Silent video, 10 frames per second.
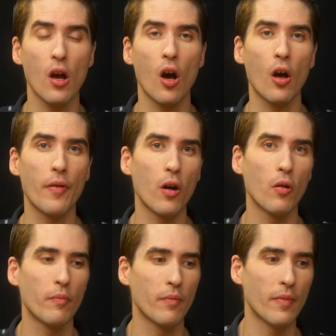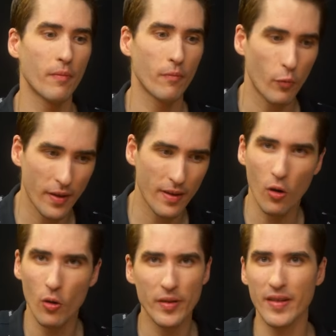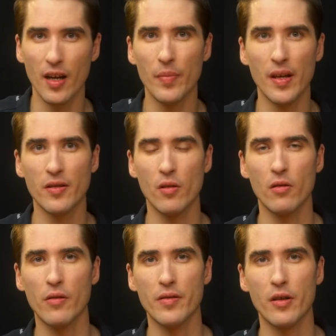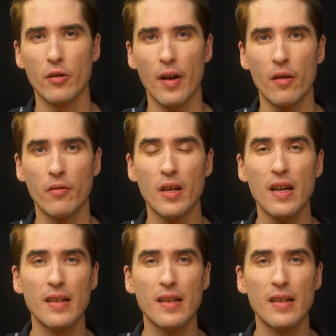Although, with the whole setup being so close to the ground,